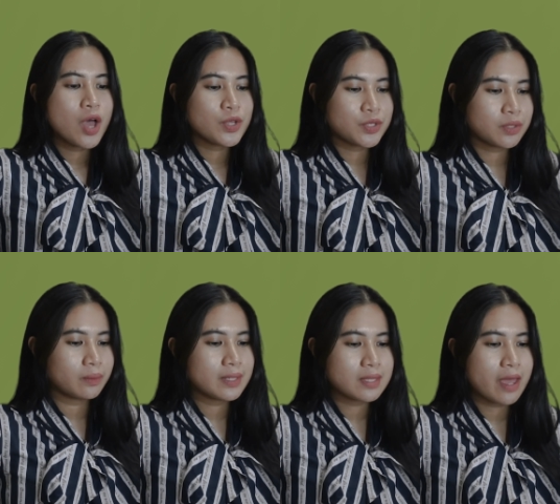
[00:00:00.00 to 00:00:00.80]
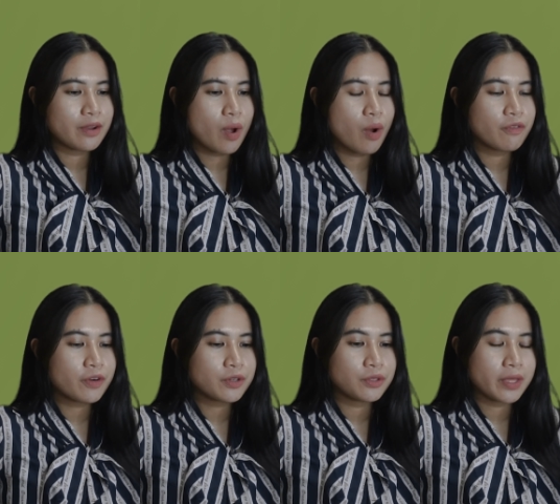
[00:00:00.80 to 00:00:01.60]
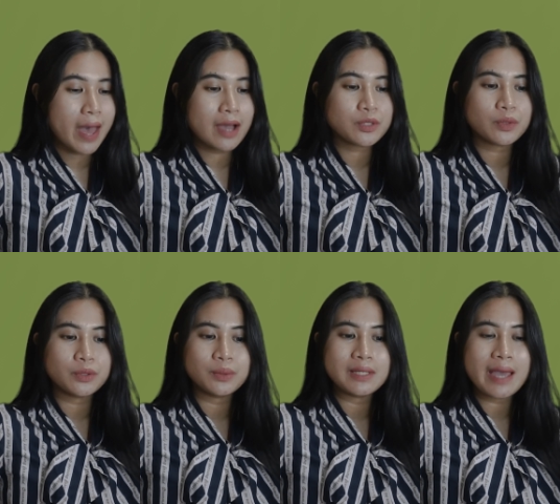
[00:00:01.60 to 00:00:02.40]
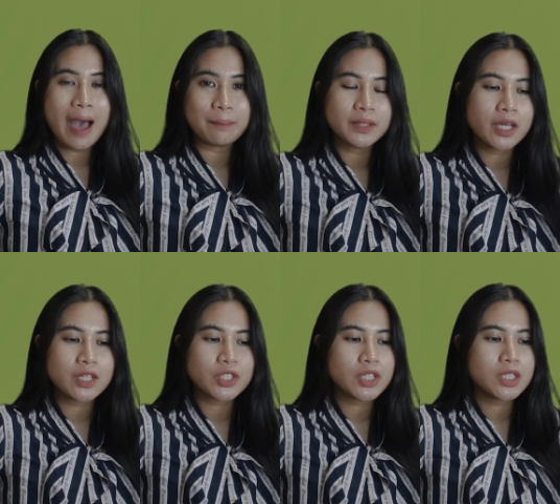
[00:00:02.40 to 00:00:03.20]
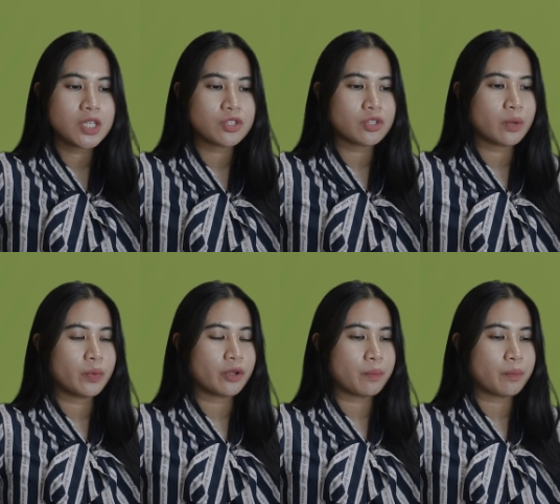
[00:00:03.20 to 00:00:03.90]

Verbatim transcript: So let's head over to the actual Doodly application and start with